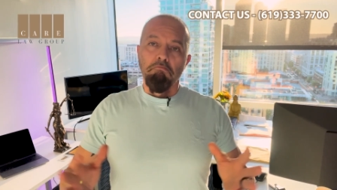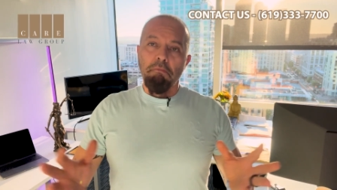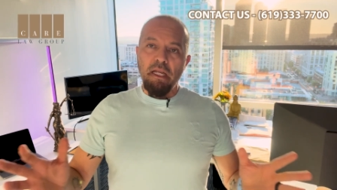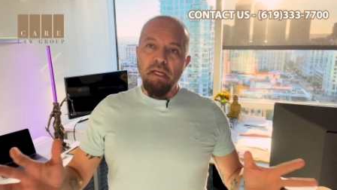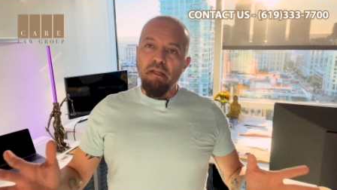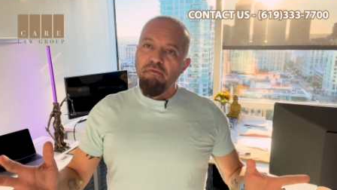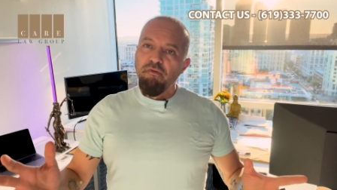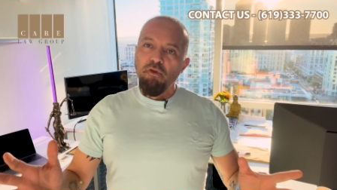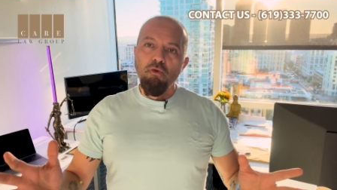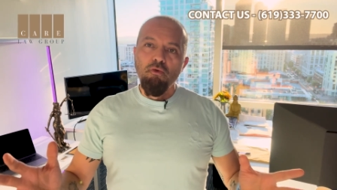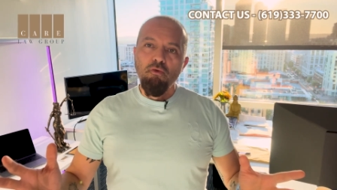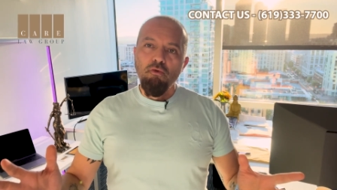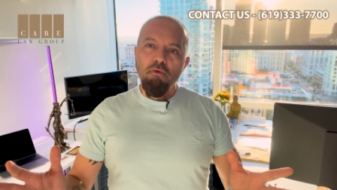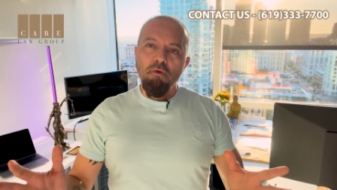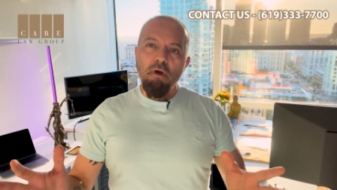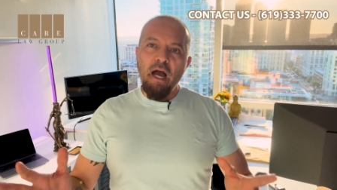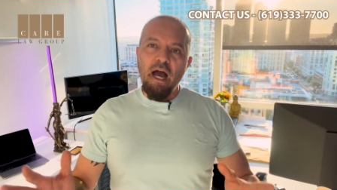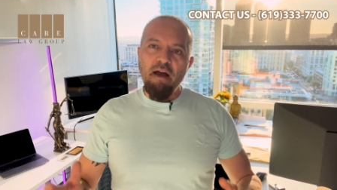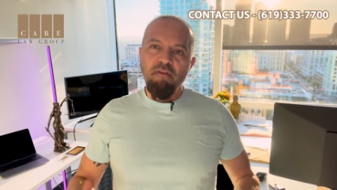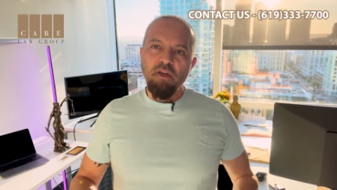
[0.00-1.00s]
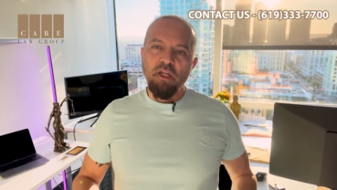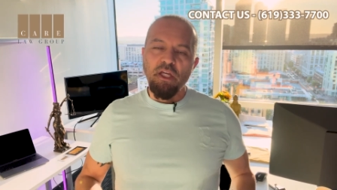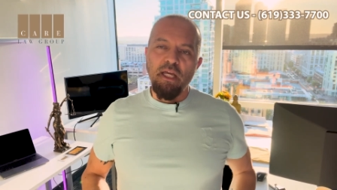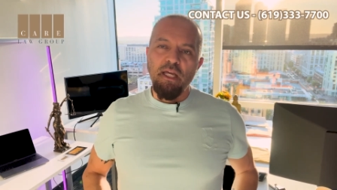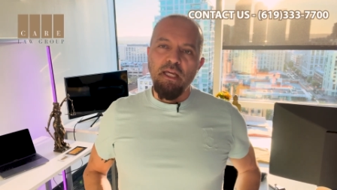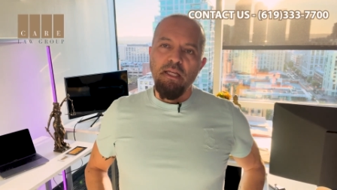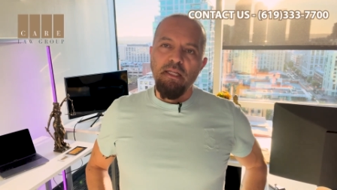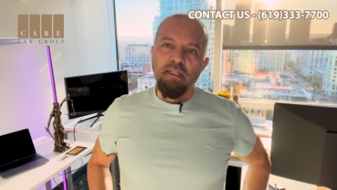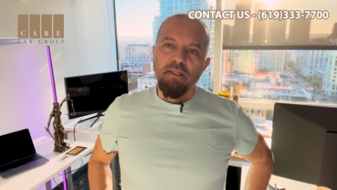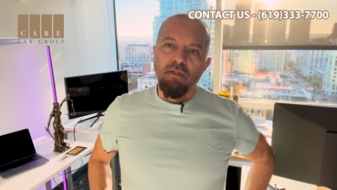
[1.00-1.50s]
And if you have a
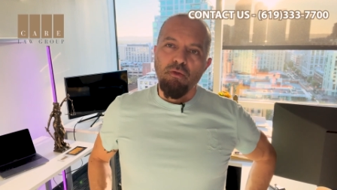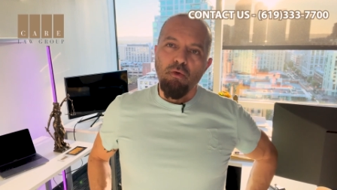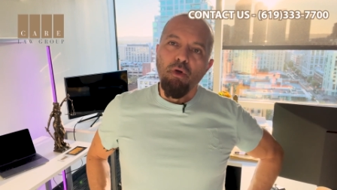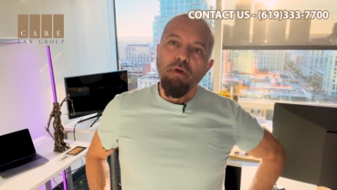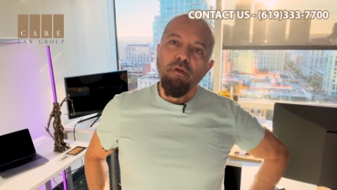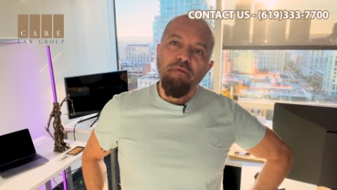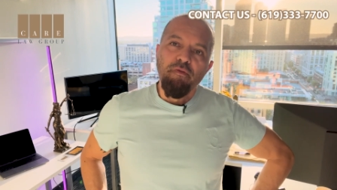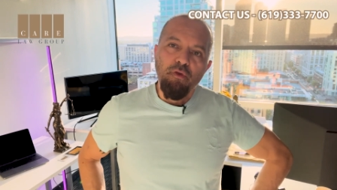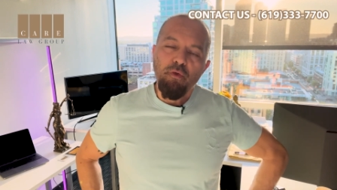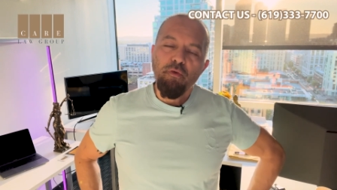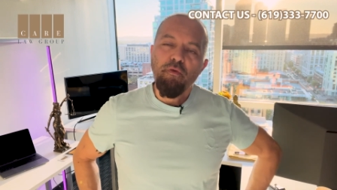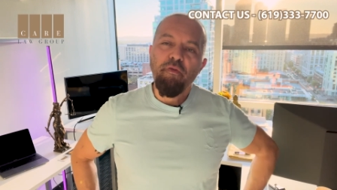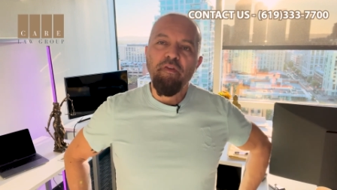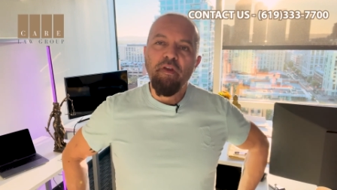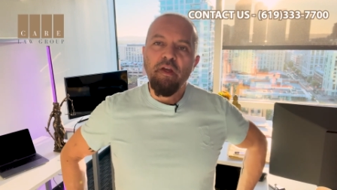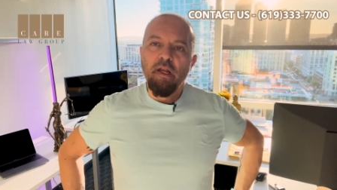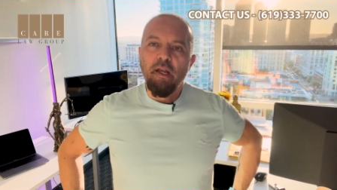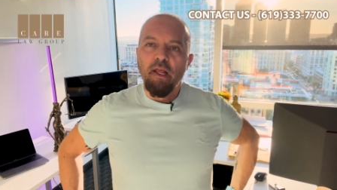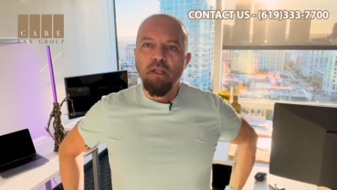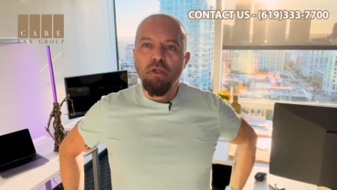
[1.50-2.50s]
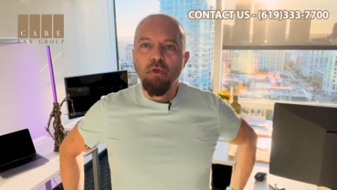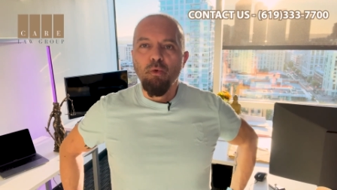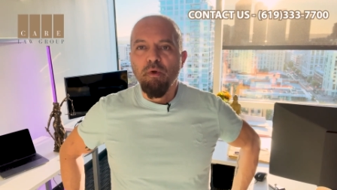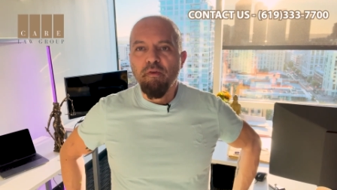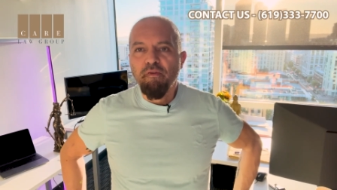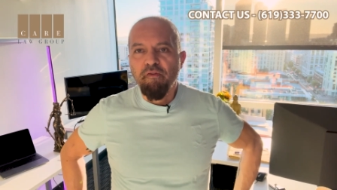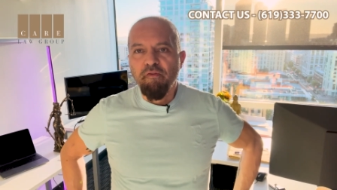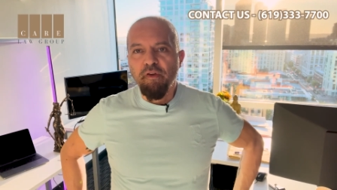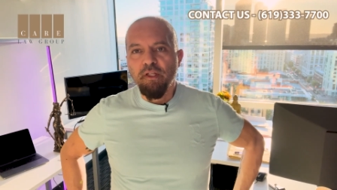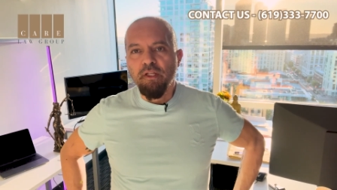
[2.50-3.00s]
case or if you feel like you will
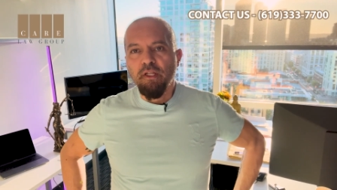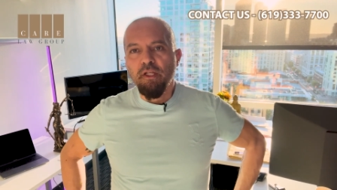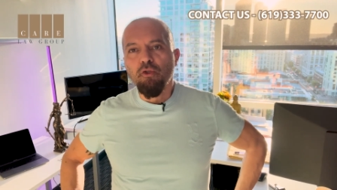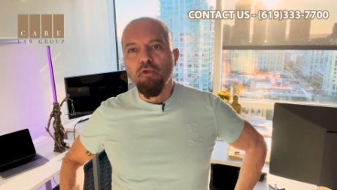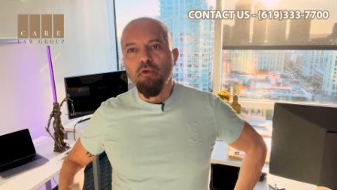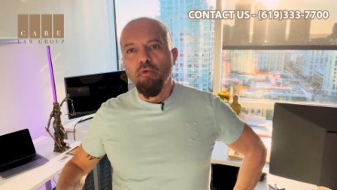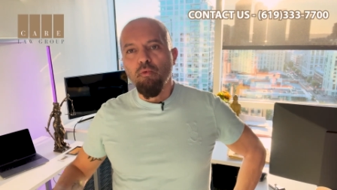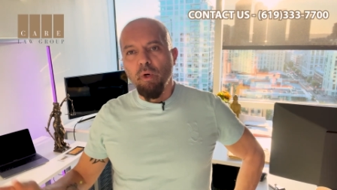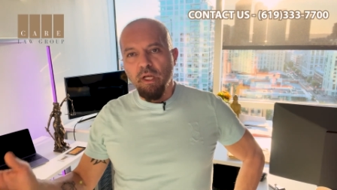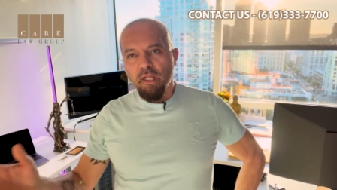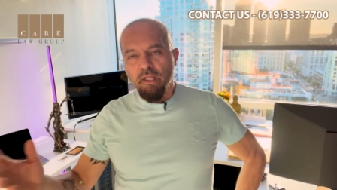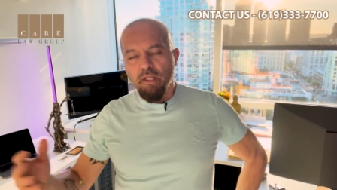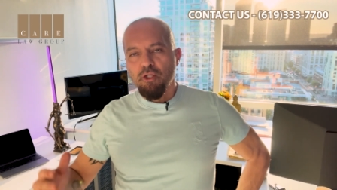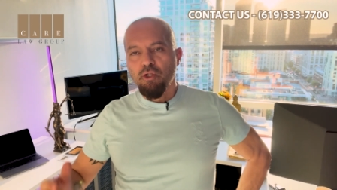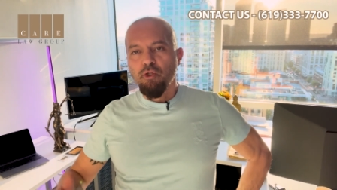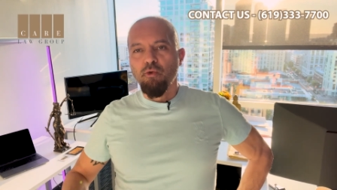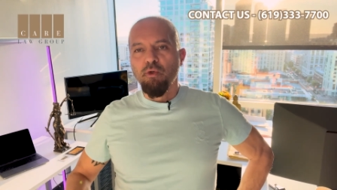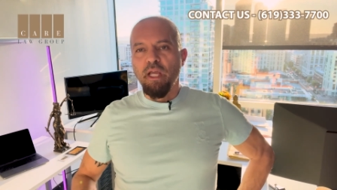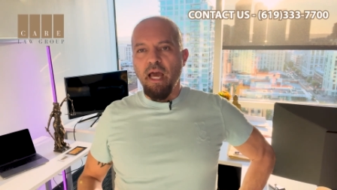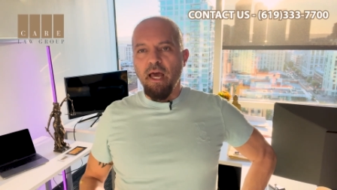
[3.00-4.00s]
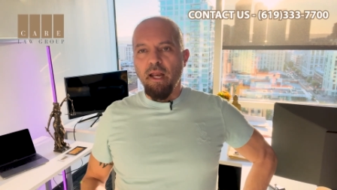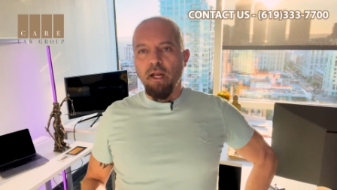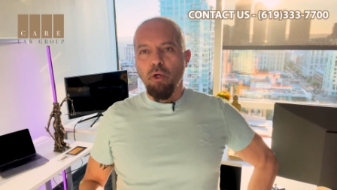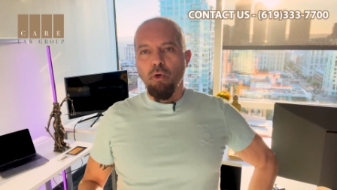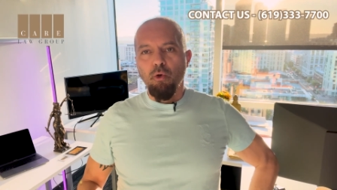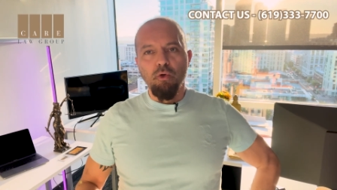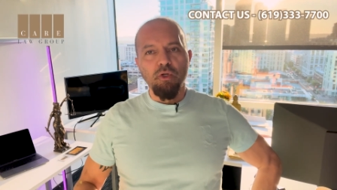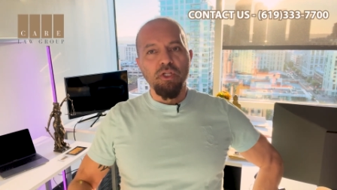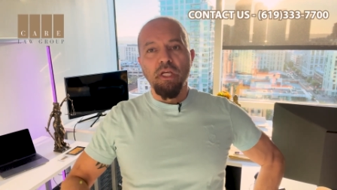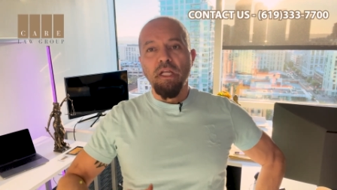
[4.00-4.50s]
fit into one of these two
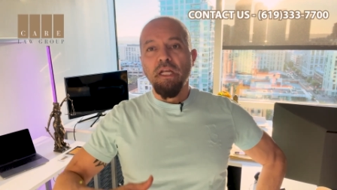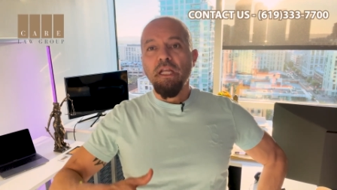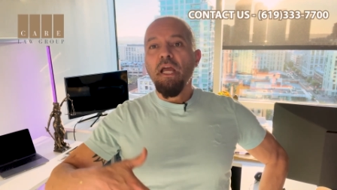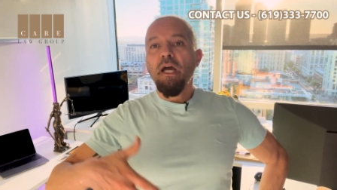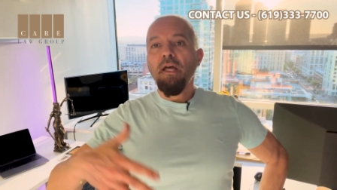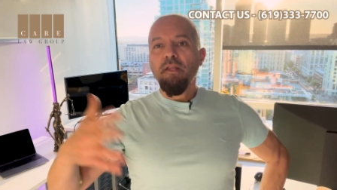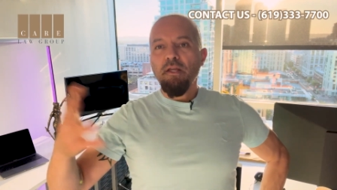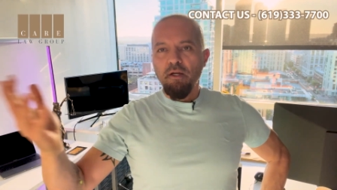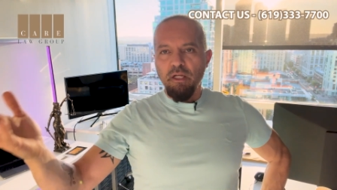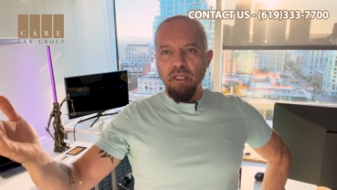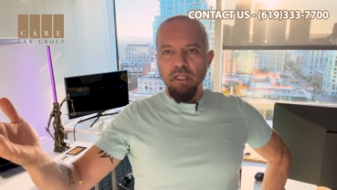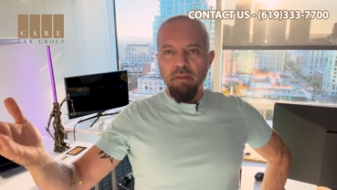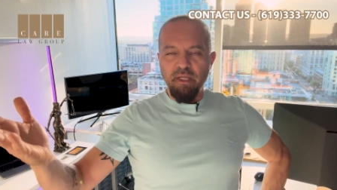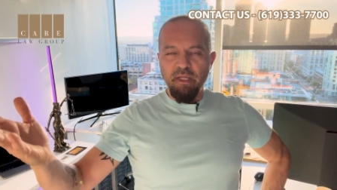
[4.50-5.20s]
categories, any other EB